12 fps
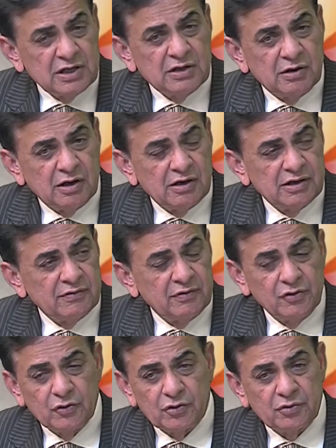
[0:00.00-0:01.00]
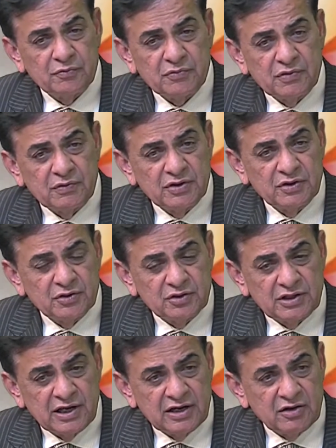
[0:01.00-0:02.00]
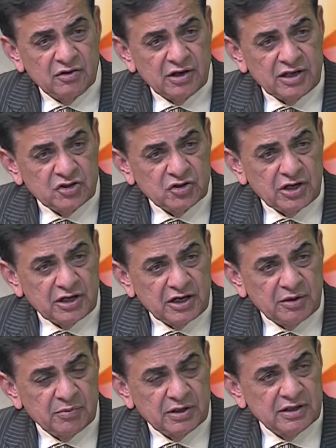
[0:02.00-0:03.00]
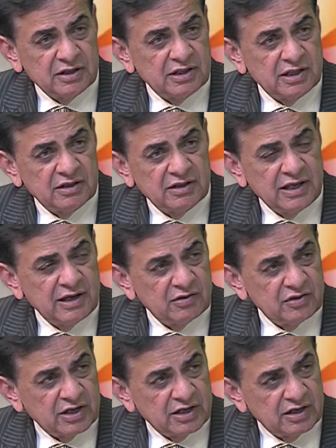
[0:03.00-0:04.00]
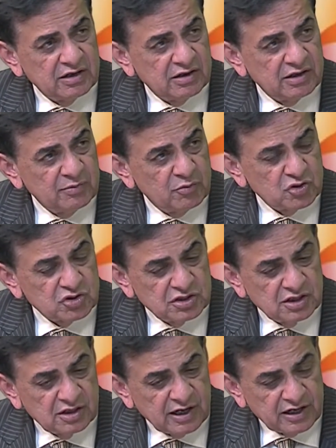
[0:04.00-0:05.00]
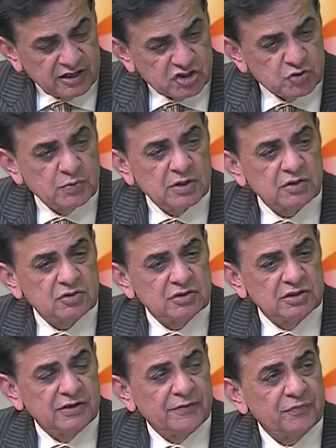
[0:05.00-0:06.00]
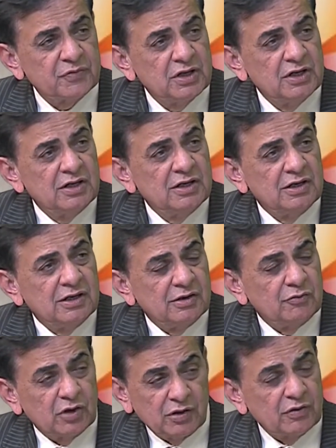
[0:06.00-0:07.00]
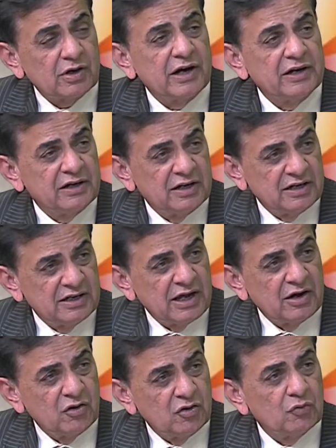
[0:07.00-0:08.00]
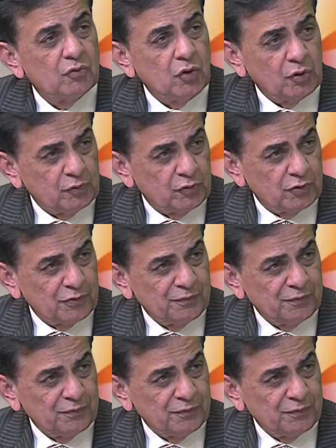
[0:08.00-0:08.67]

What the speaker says: even though they are not educated, but they have that emotional attachment to the whatever candidate they are going to vote for.